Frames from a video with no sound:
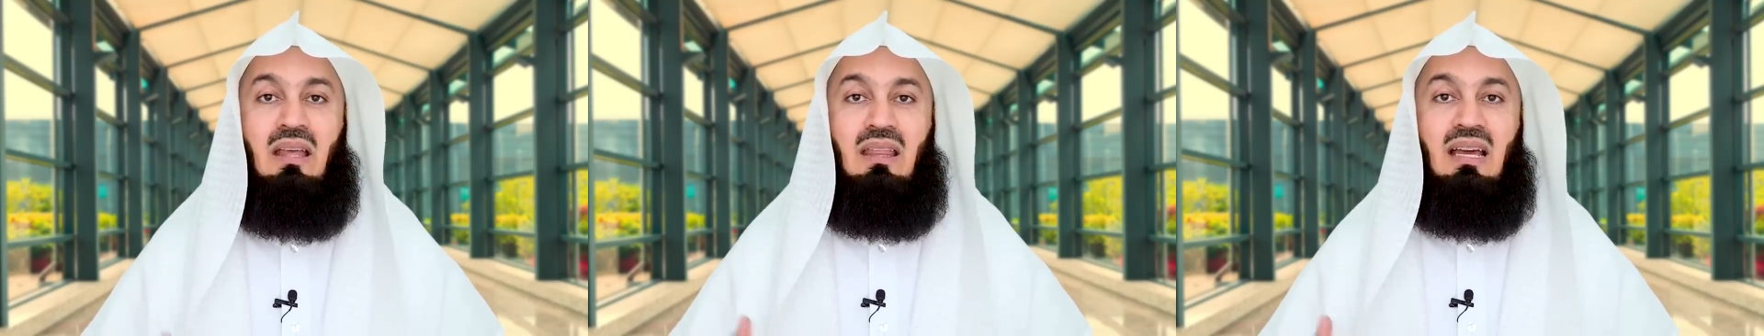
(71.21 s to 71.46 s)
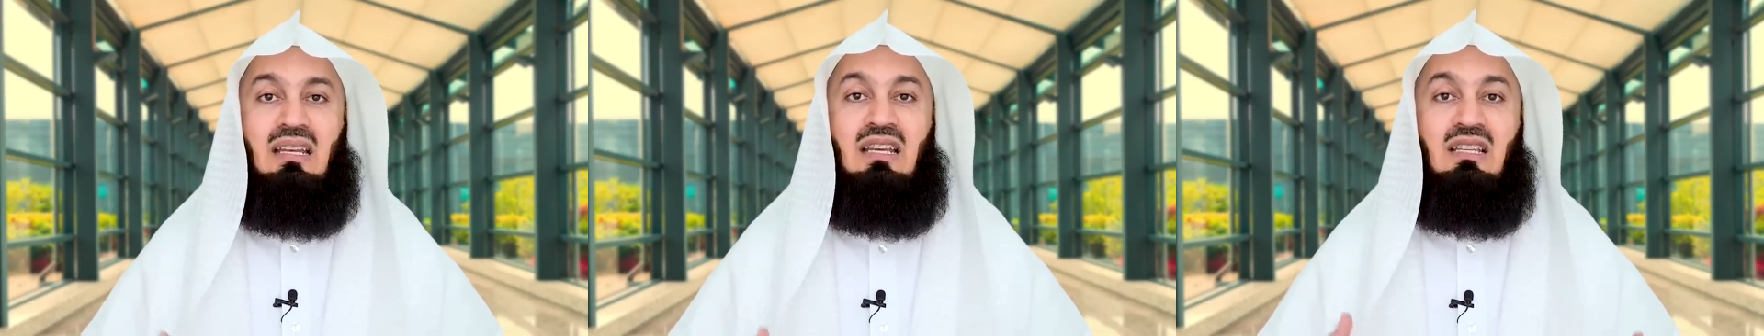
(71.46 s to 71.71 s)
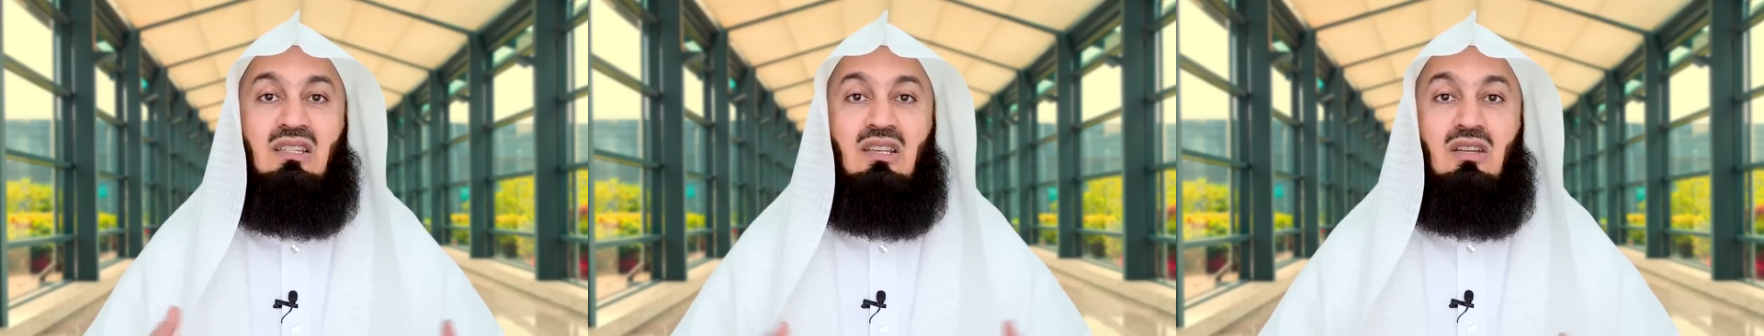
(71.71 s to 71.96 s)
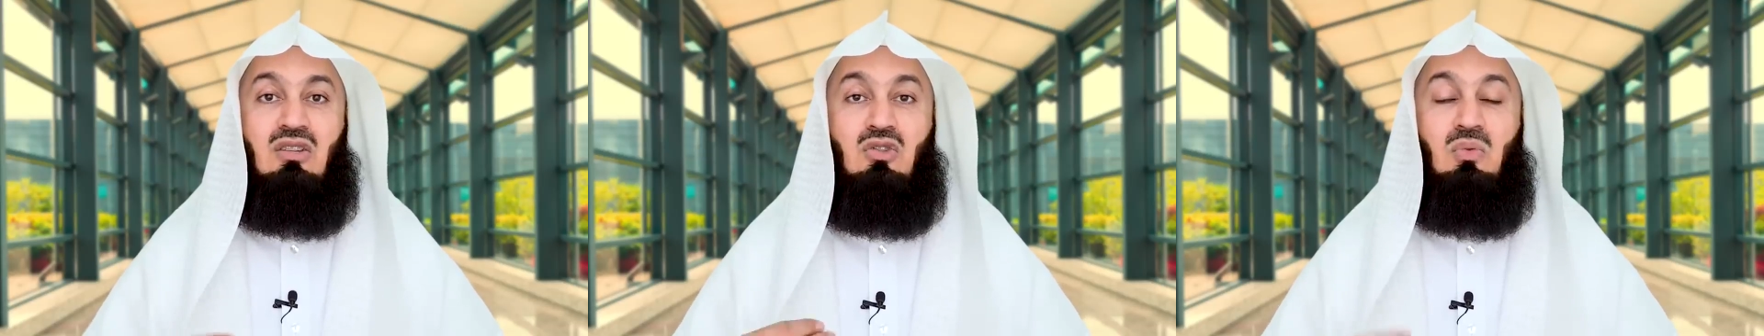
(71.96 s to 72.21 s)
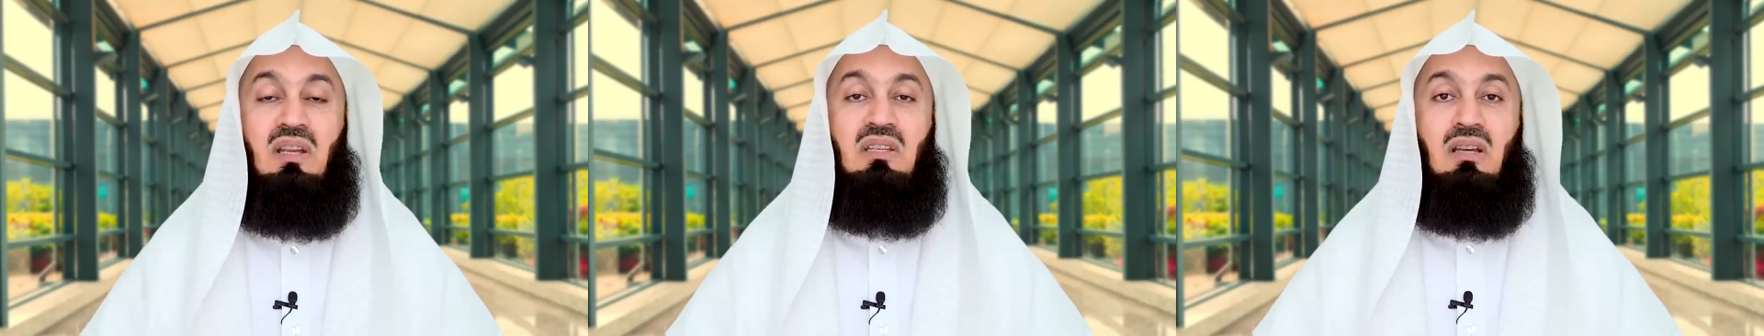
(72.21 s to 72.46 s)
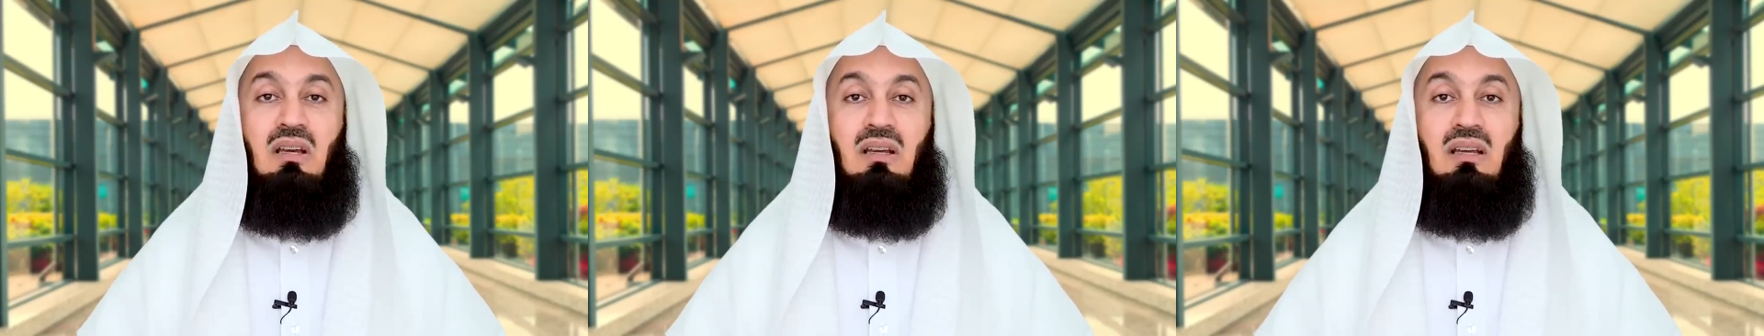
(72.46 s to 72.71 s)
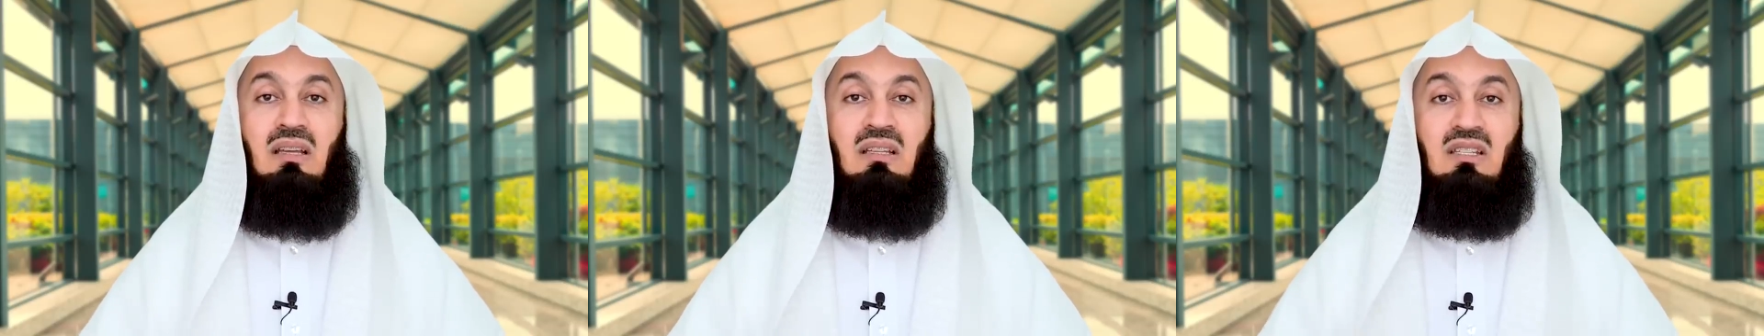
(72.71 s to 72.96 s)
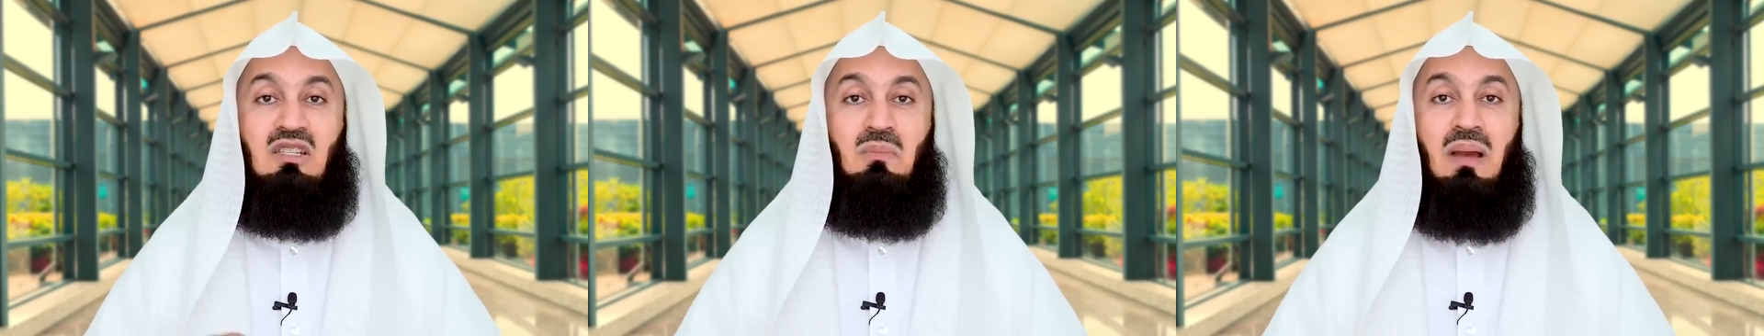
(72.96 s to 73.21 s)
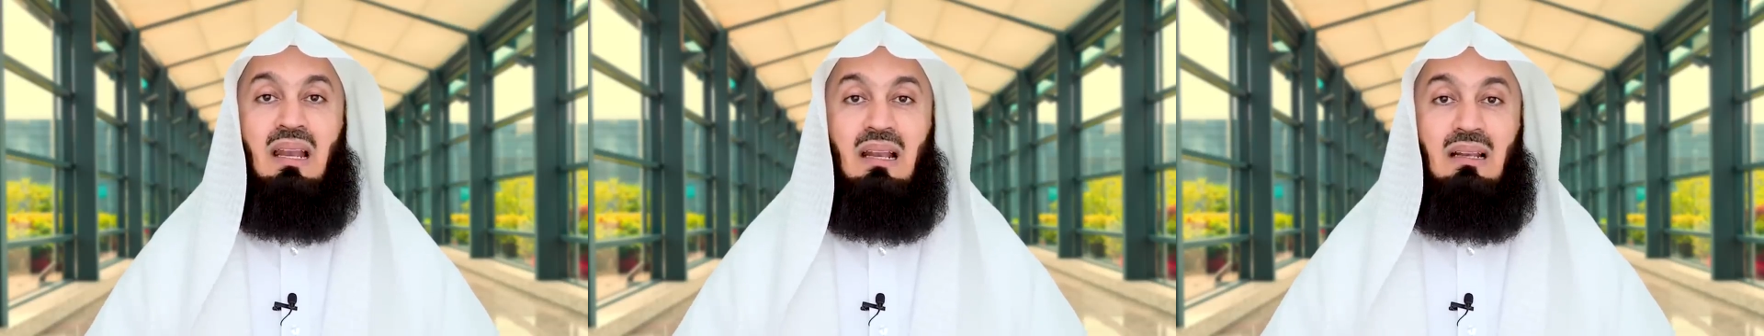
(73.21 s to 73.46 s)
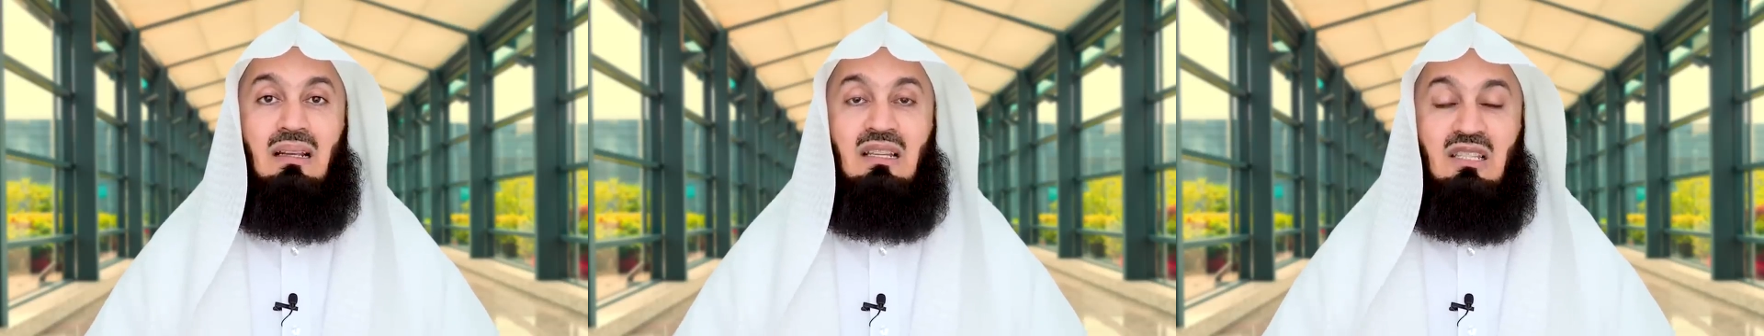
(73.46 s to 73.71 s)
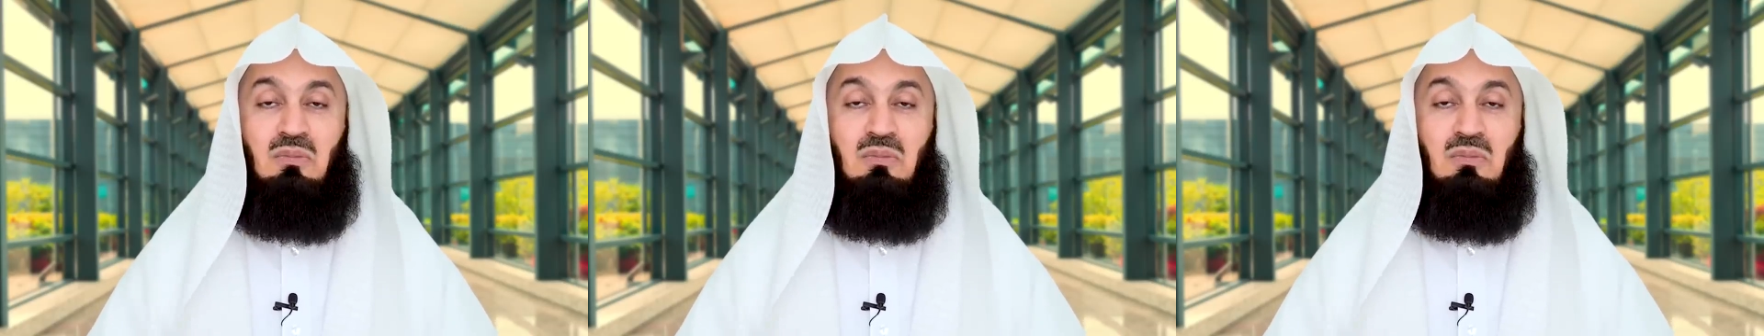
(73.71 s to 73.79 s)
that is sweeter in smell